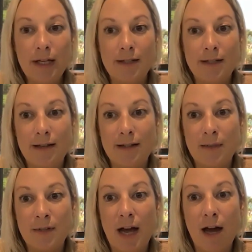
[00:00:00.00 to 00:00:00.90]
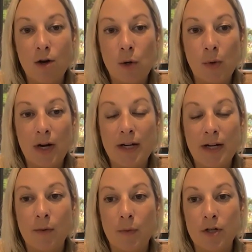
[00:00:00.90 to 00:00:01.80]
it's a testament to how
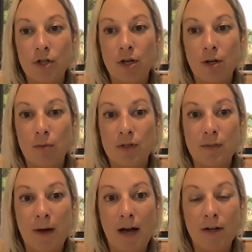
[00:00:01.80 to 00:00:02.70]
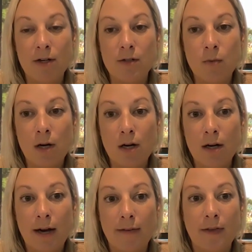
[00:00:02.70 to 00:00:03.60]
great the original responders
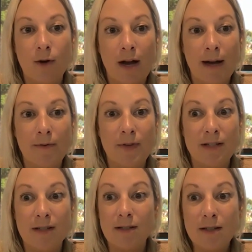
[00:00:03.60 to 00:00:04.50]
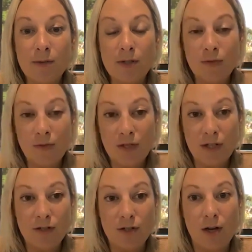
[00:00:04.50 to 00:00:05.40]
were at the crime for this, because this was 50
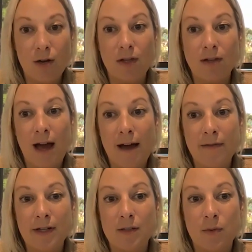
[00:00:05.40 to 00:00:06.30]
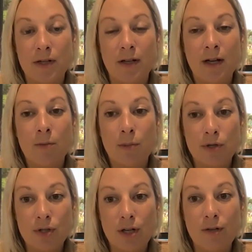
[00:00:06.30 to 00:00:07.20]
years ago that the evidence was
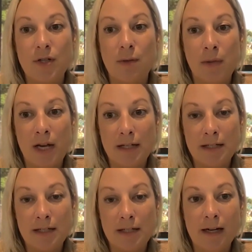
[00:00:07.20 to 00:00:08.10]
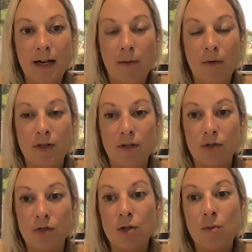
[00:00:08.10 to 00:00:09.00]
preserved and maintained and was a
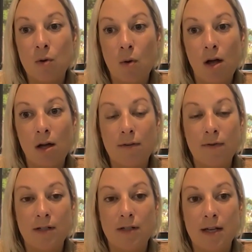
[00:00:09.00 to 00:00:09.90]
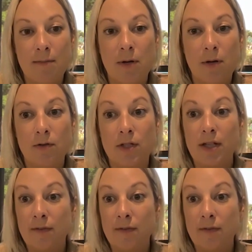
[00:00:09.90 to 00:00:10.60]
suitable quality for us to be able to